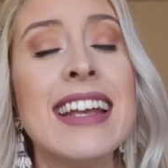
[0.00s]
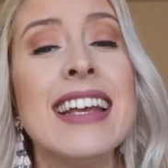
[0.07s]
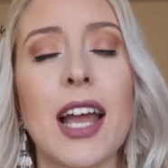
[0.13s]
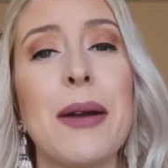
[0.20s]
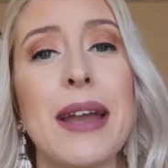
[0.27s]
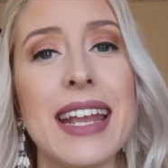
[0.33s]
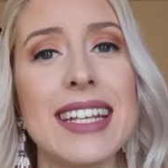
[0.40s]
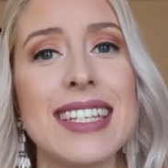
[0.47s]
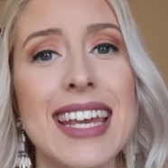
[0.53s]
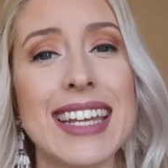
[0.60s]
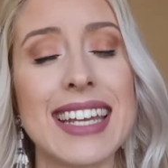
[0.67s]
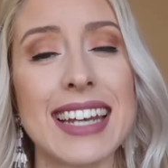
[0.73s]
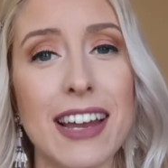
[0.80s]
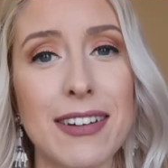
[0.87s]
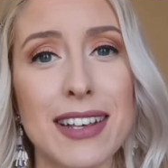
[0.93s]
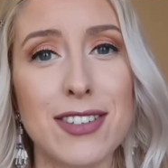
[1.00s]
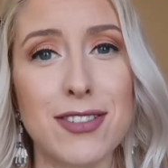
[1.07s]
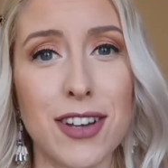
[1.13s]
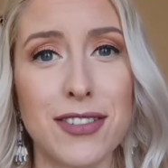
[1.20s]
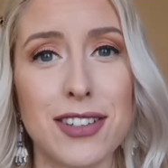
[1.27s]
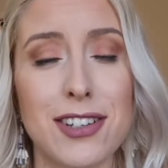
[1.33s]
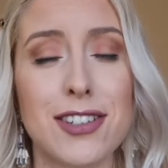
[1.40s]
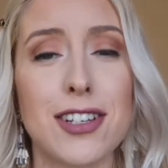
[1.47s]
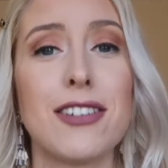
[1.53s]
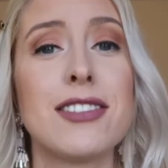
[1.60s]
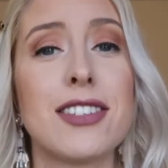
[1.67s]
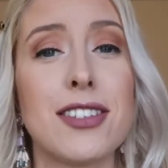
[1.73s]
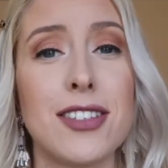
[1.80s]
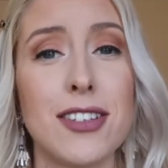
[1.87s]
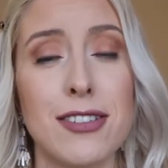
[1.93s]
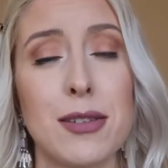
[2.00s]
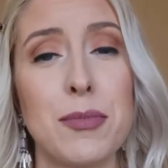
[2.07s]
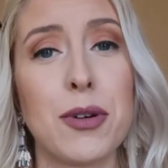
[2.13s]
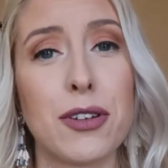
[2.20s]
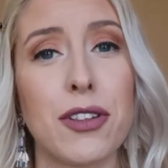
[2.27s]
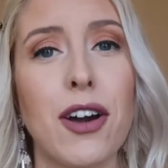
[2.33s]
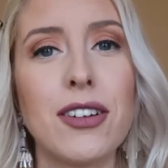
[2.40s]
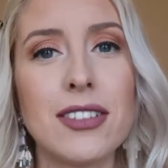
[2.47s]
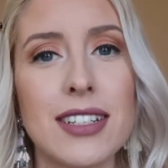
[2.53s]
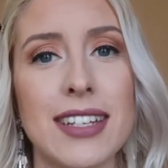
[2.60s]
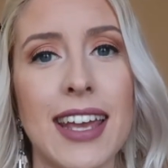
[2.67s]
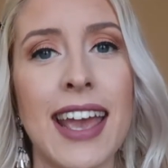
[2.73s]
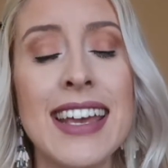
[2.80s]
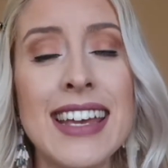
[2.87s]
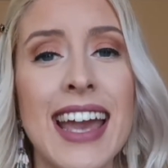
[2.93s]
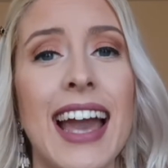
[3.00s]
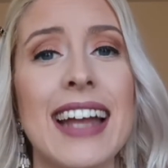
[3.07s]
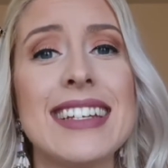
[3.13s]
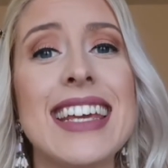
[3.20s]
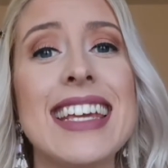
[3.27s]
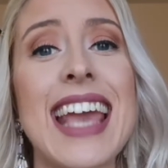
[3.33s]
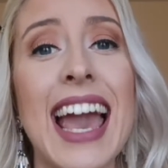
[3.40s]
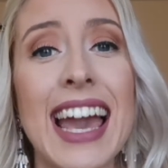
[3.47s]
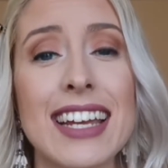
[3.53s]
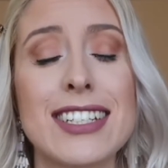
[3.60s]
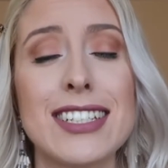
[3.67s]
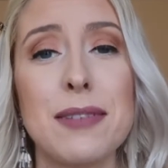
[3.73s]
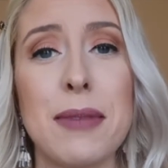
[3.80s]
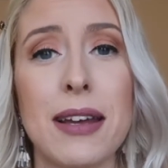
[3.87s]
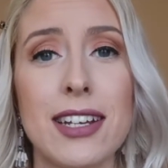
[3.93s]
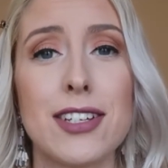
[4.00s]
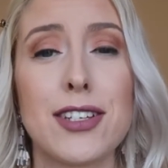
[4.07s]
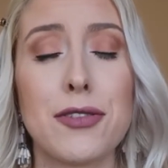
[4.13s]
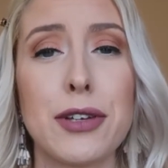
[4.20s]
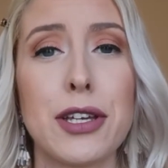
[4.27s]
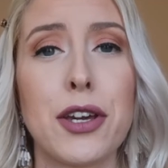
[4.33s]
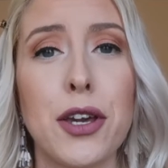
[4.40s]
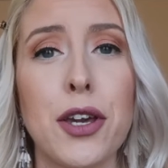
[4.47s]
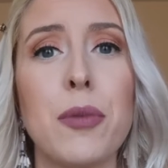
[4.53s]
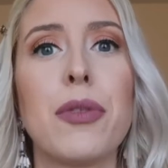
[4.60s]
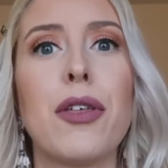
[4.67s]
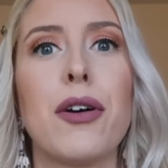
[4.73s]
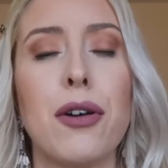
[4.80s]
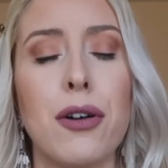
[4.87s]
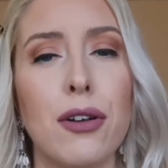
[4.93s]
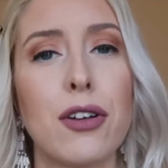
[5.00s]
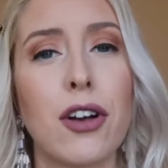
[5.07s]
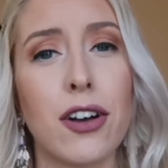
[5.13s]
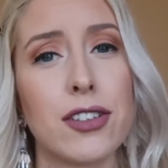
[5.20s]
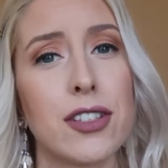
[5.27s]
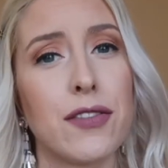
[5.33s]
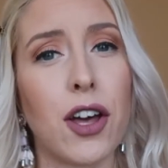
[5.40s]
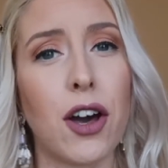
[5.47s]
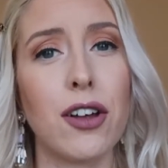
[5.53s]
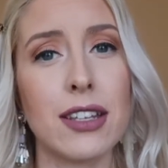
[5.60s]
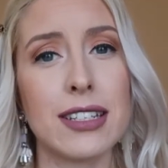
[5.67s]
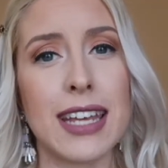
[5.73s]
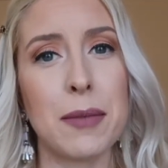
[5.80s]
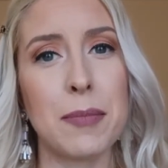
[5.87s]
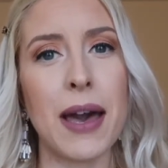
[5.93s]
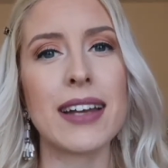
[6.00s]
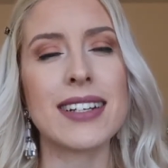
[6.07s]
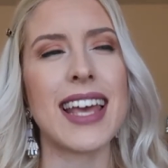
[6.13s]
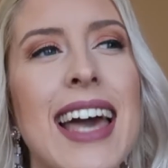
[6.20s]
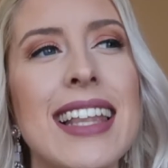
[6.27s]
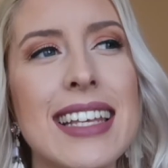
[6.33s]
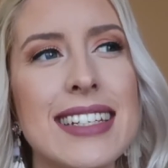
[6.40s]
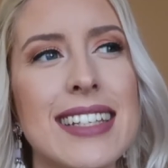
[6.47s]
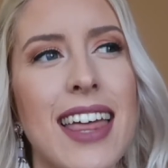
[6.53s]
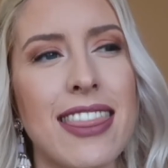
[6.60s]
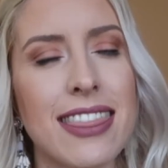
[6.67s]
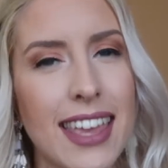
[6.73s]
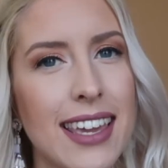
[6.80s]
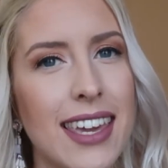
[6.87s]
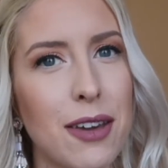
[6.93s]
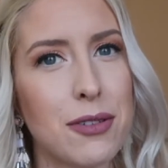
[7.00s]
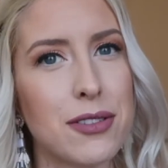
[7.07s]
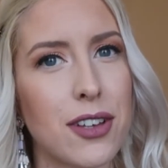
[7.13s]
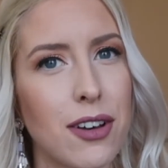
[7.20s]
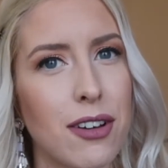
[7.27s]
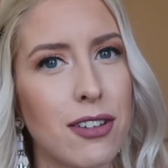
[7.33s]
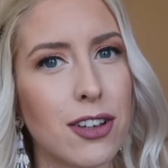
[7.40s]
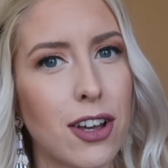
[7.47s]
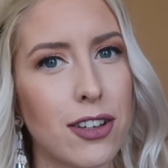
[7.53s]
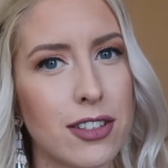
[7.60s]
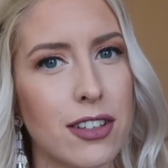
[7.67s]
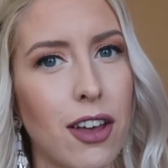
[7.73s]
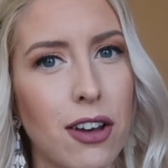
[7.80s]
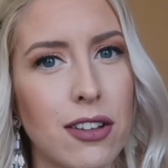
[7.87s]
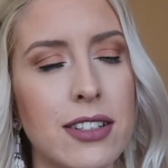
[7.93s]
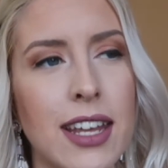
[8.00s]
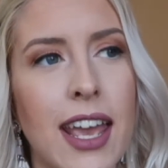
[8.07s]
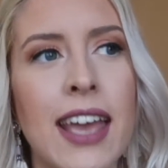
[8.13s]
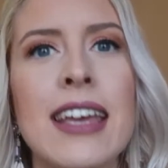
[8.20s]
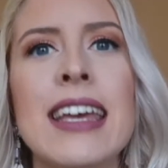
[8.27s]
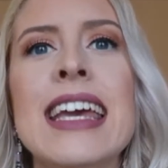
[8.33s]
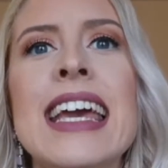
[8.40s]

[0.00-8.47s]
Now, he'd taken out his travel insurance as soon as he booked the holiday, and he actually managed to recoup the whole cost of the holiday back. At least I think it was the whole cost of the holiday.